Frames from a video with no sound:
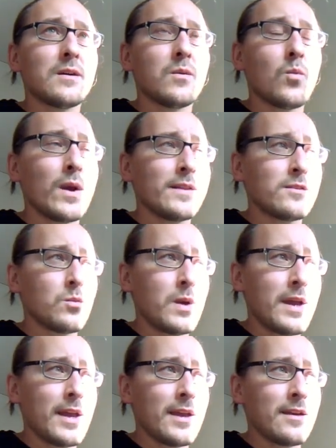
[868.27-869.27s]
went
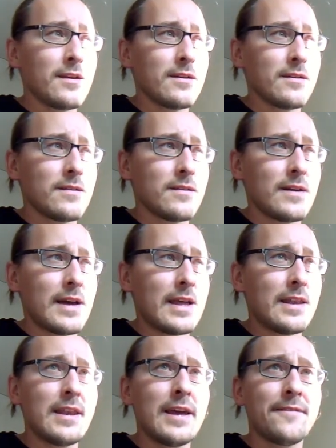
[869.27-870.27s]
away
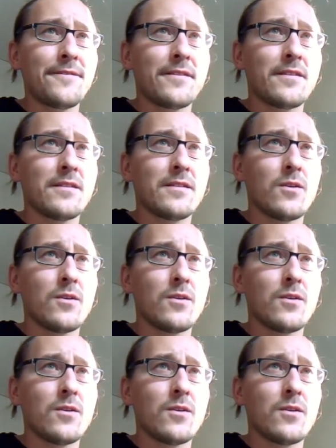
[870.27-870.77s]
and left